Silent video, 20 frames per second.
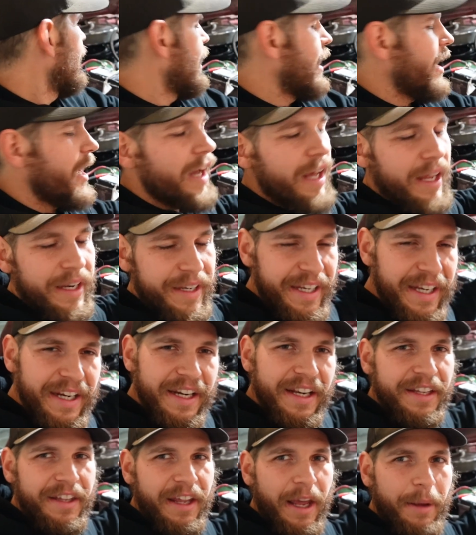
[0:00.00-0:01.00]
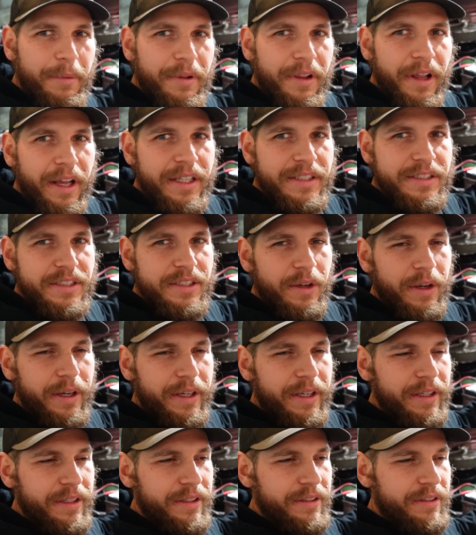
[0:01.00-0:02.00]
I needed a timing light so I
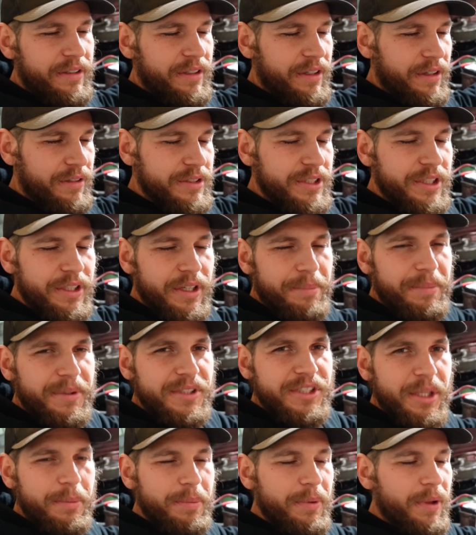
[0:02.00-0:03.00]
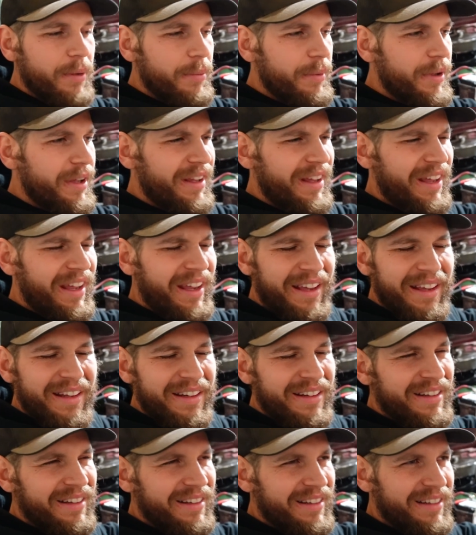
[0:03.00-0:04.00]
could, tune up the Jeep a little bit,
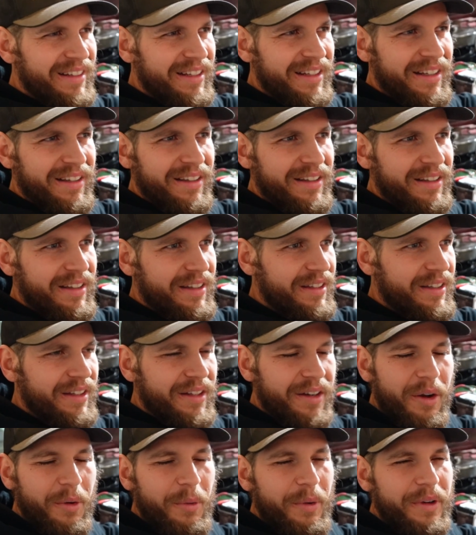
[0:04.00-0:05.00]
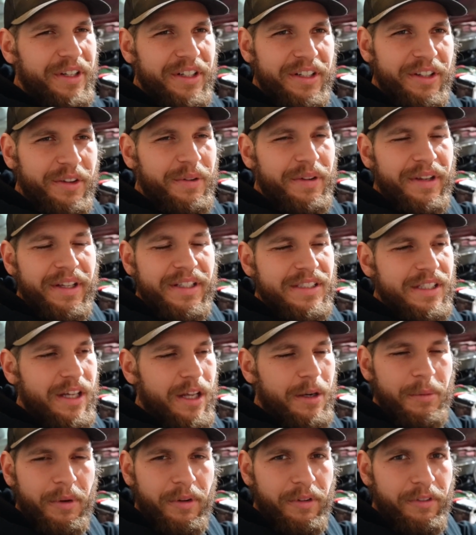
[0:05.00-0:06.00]
and when you're doing this
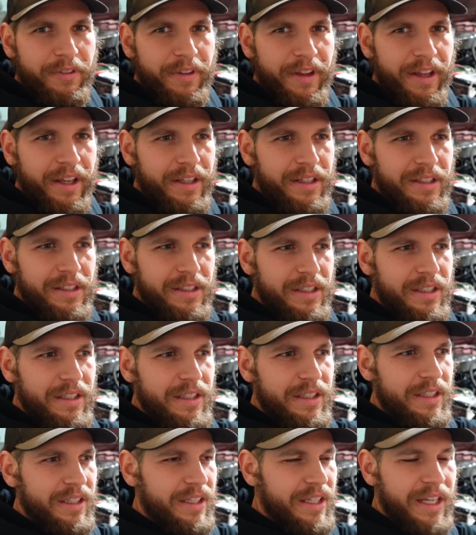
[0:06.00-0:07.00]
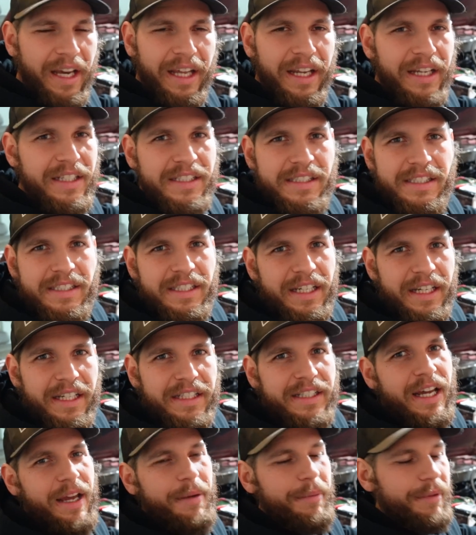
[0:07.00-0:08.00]
automotive thing, you kind of just need a
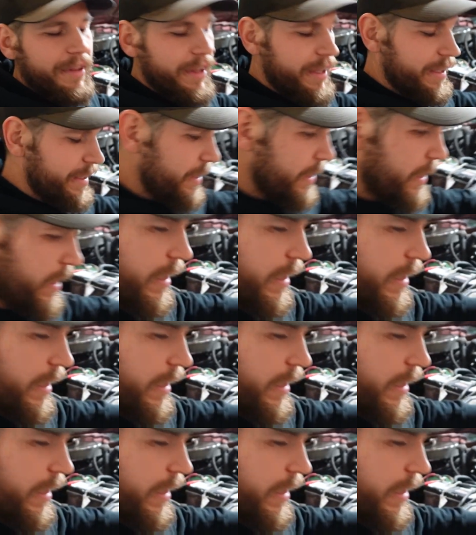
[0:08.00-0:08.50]
timing light.